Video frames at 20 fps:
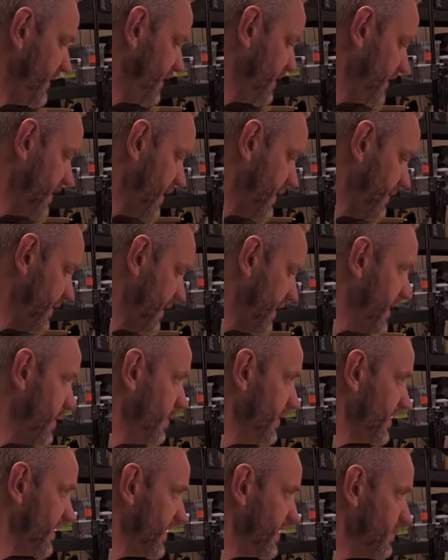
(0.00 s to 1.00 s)
stuff that he
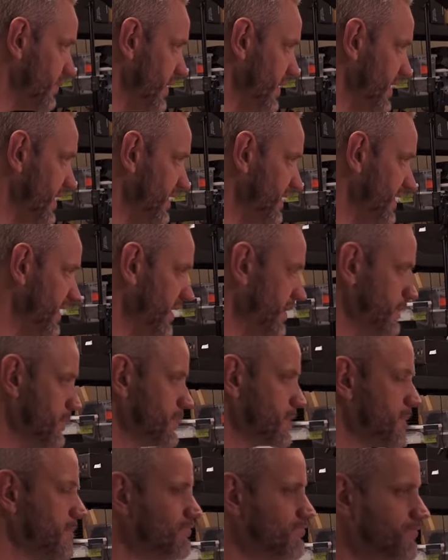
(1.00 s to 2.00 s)
was experiencing
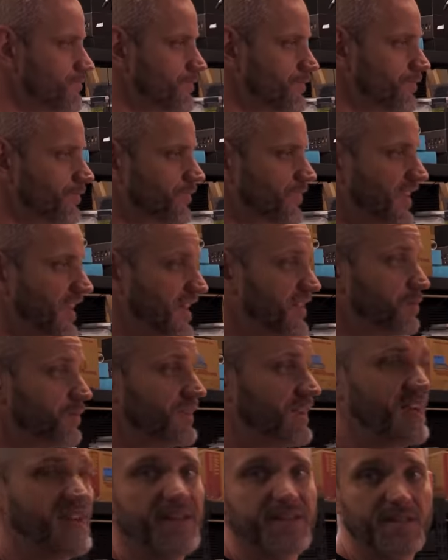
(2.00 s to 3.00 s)
is
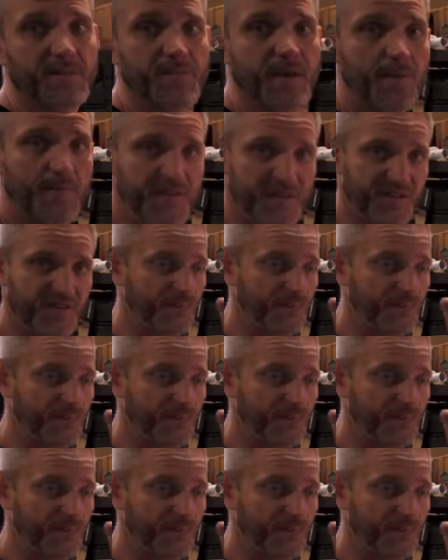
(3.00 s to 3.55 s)
related to maybe a